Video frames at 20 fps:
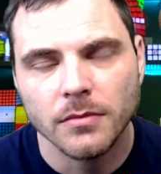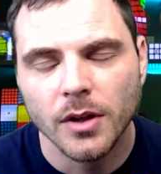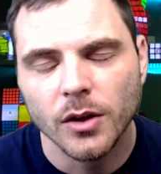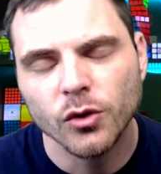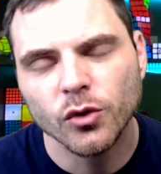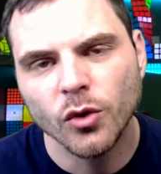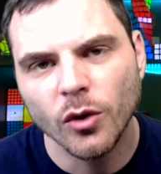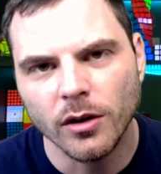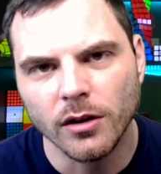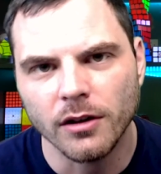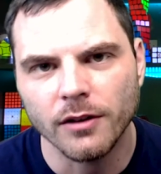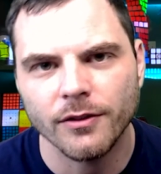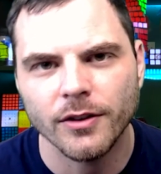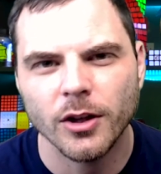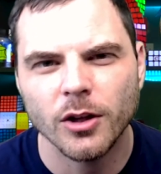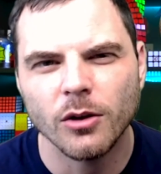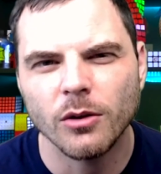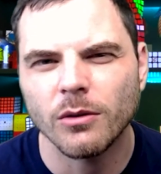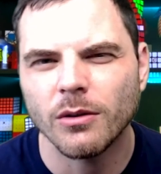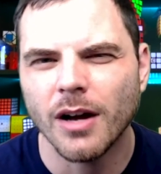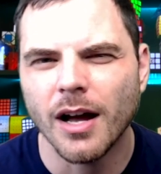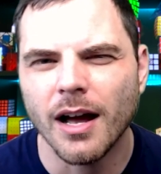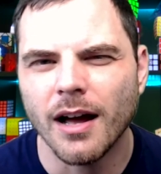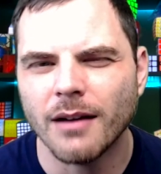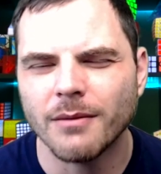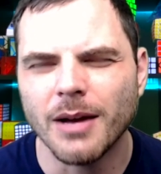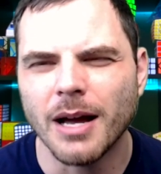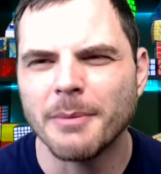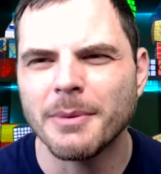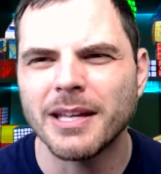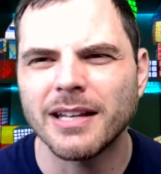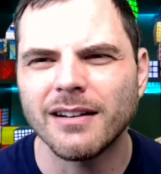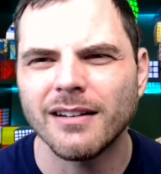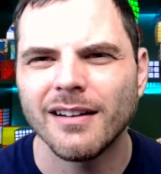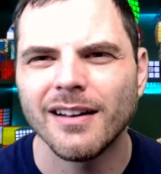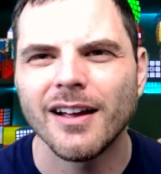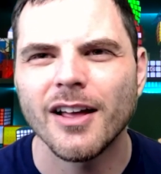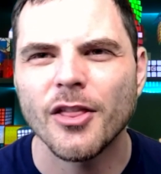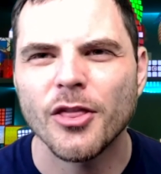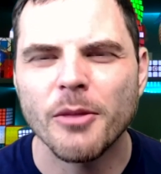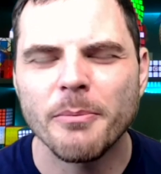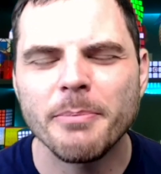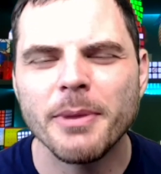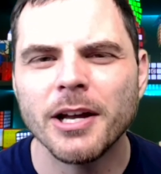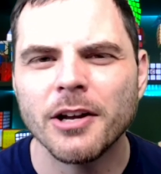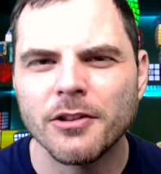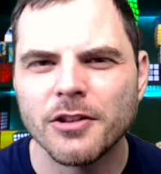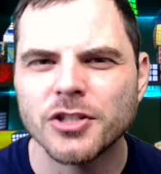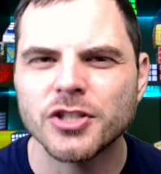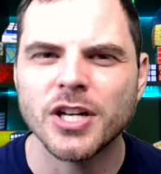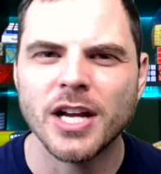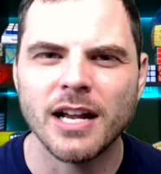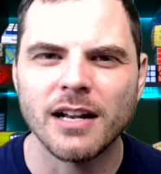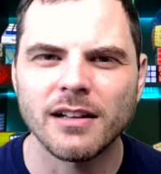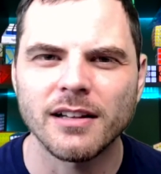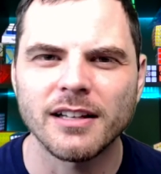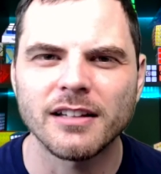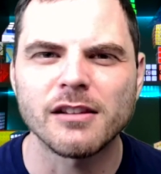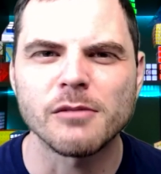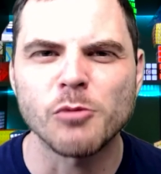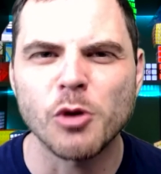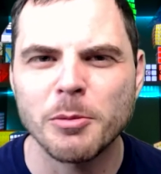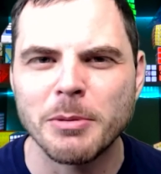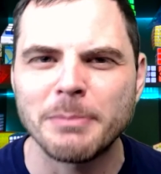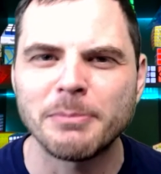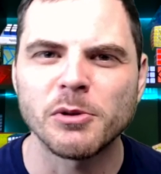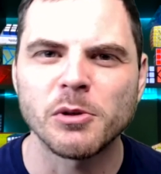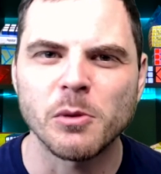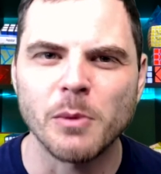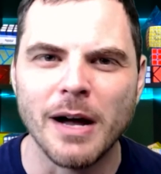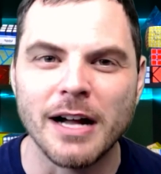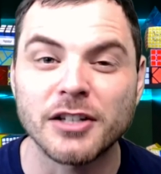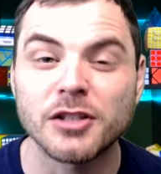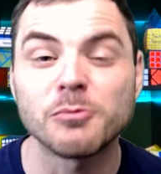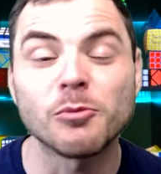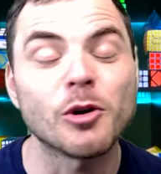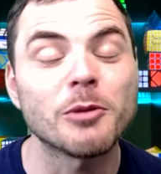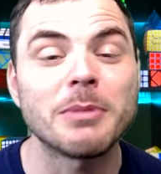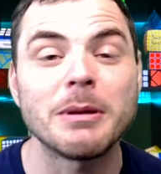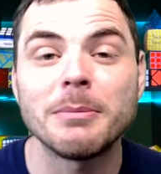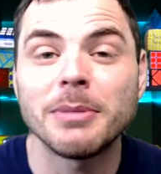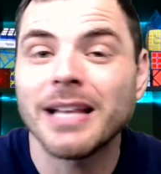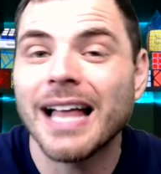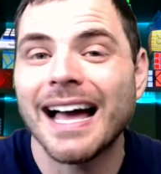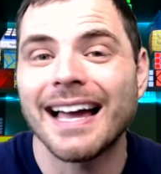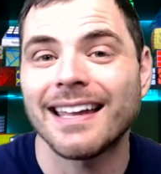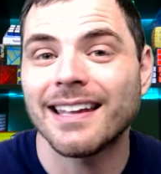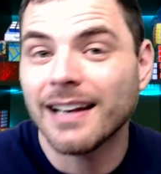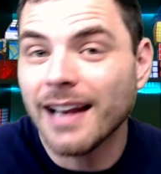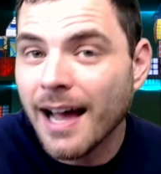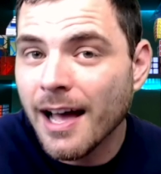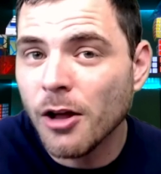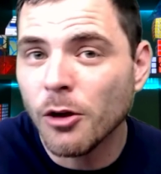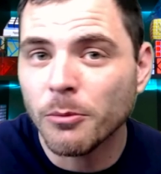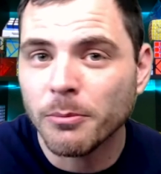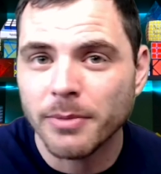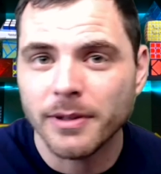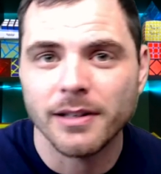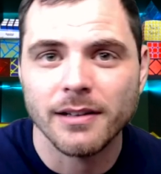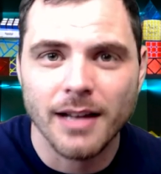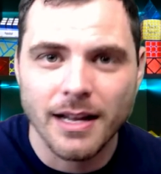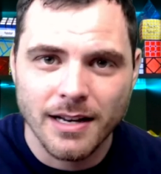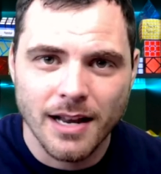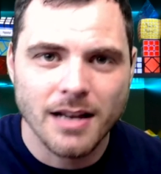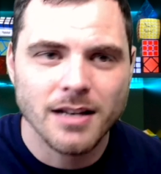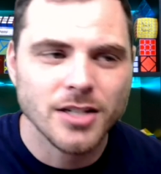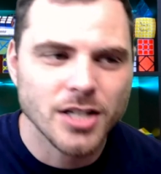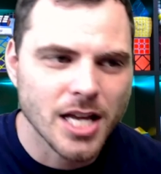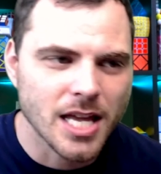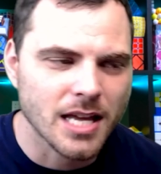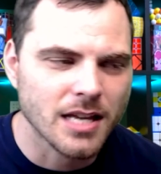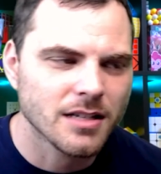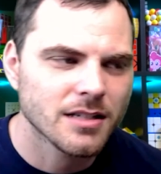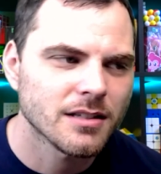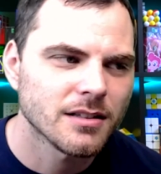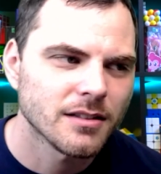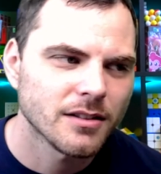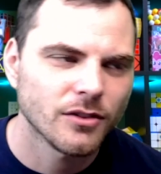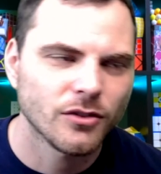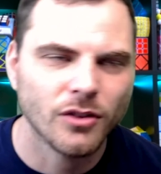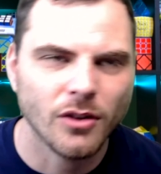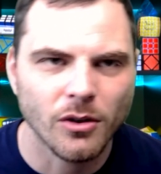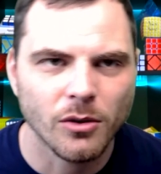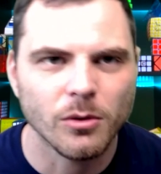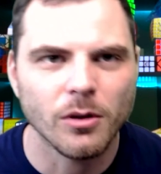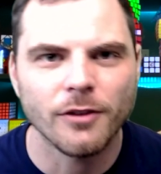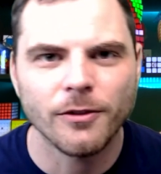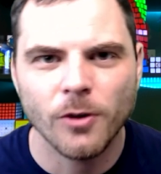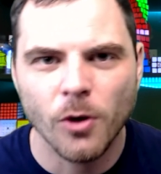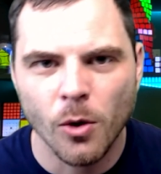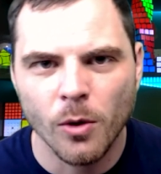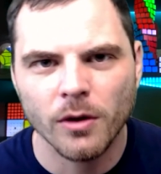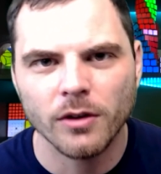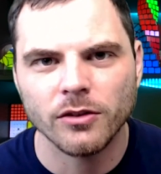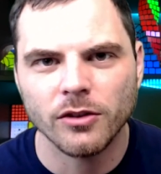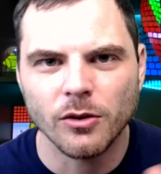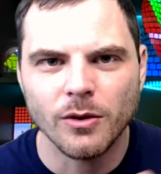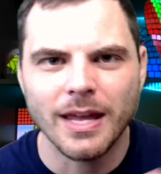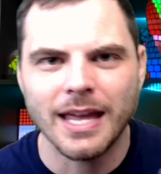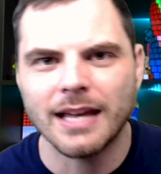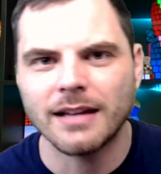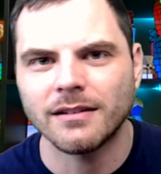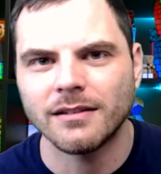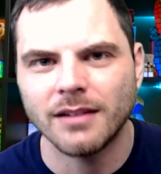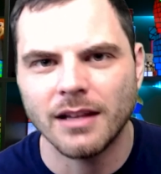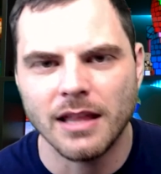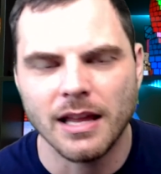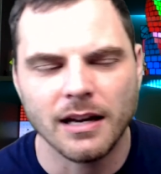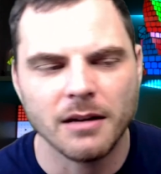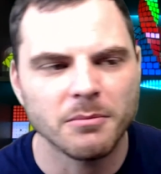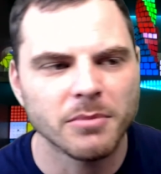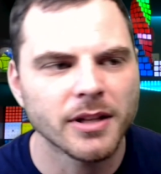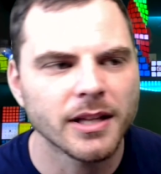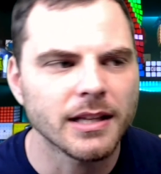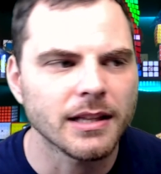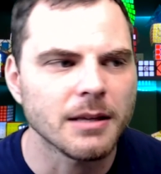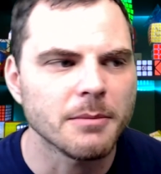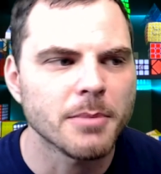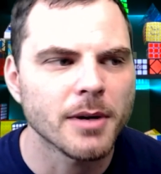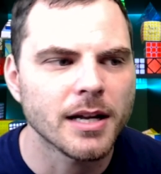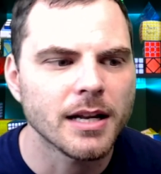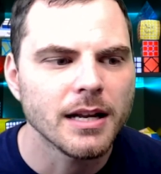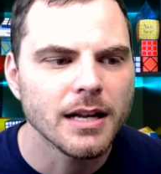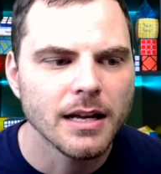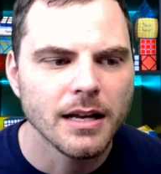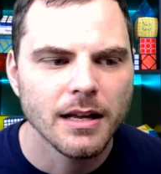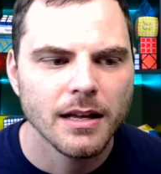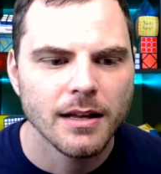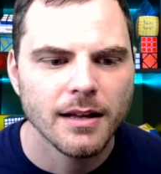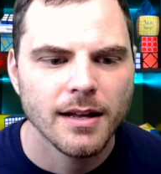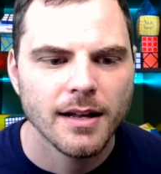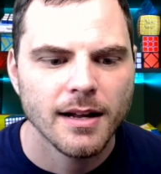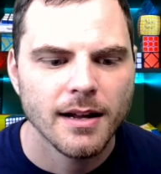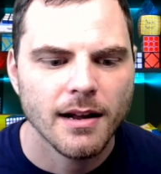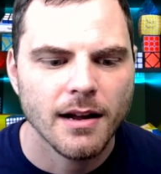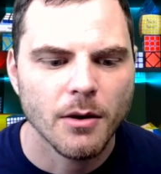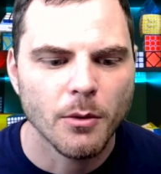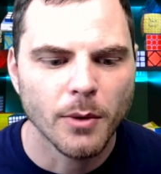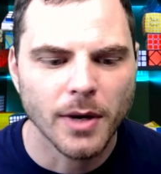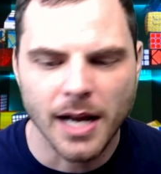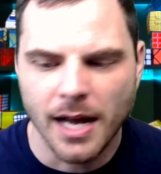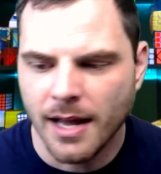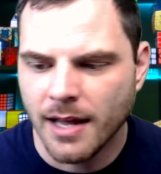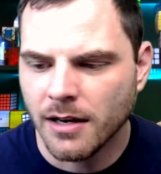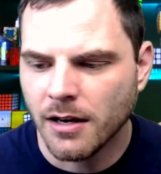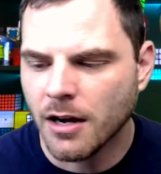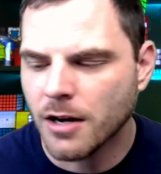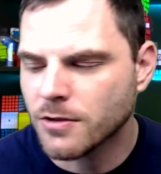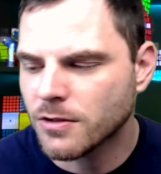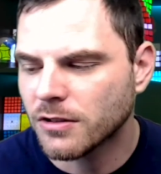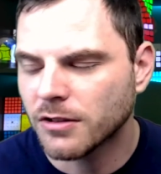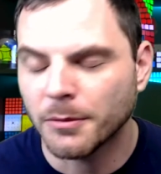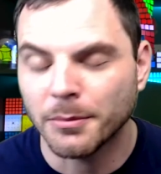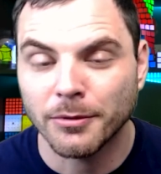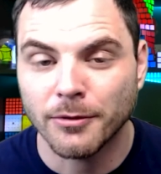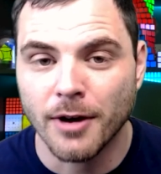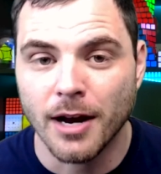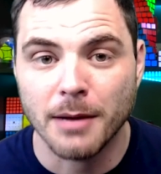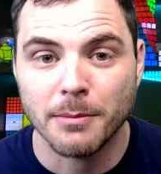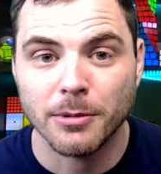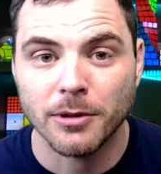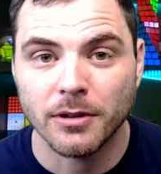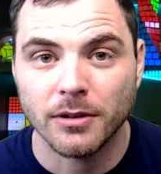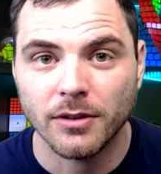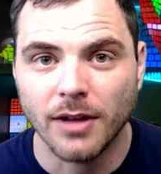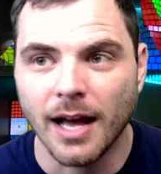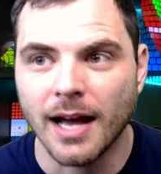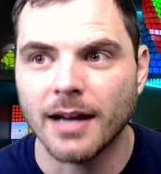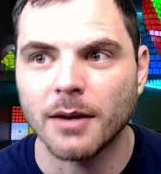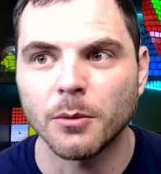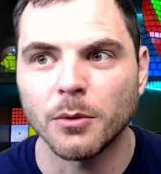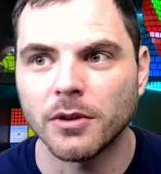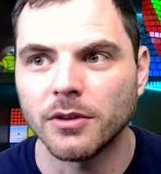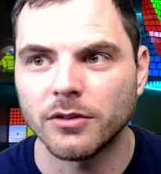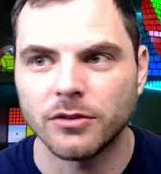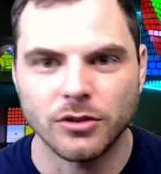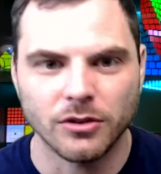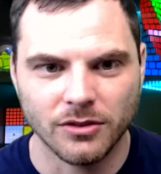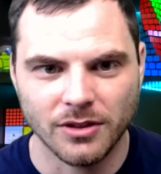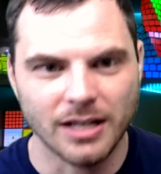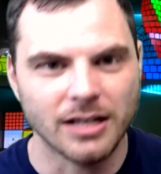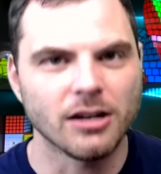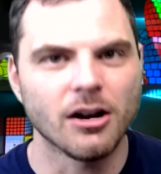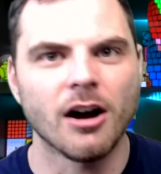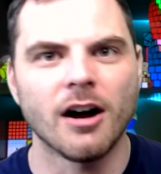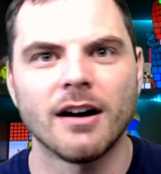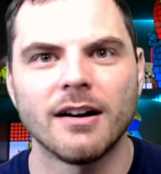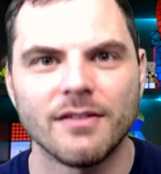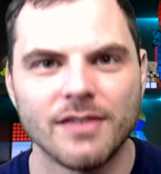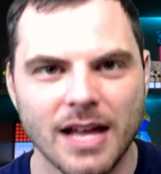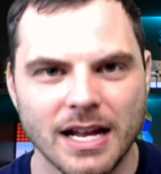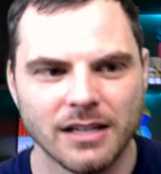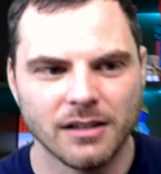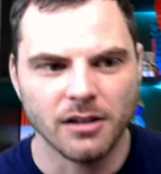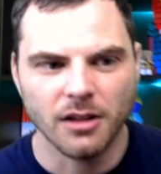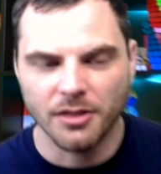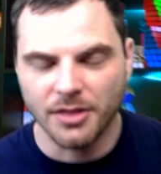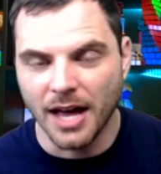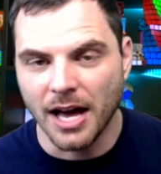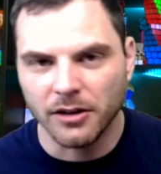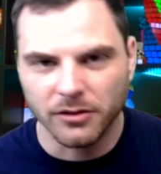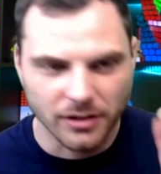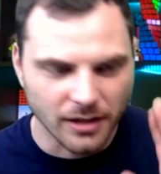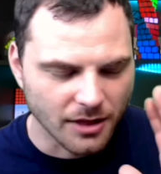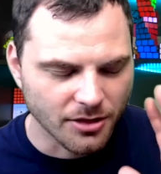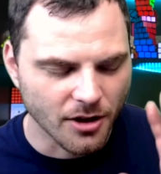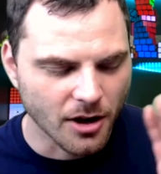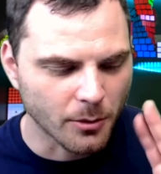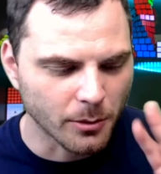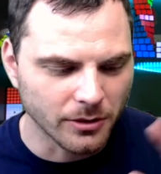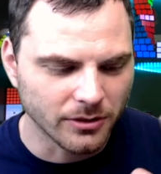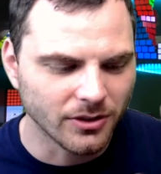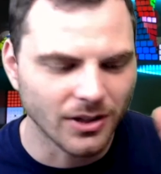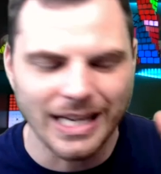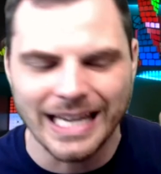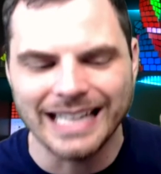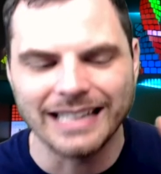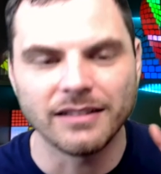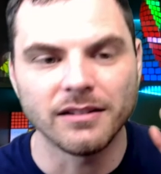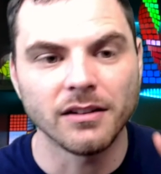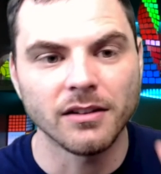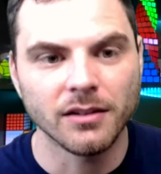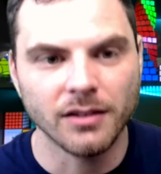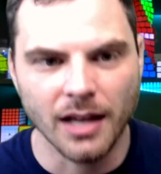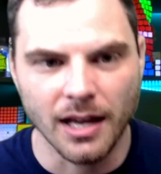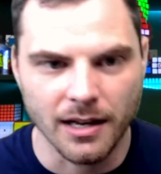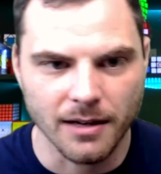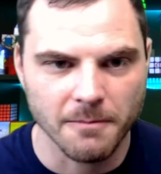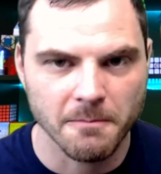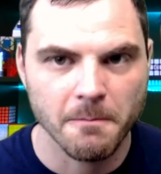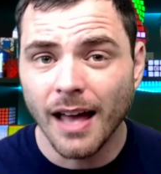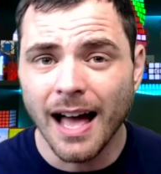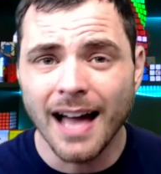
Sort of, you know, I mean, the bigger the channel is, the more people will watch, the more people I can help and educate. So of course you can't say that completely, but when I had 100 subscribers, I was just in awe of that. And 1,000 I thought was insane.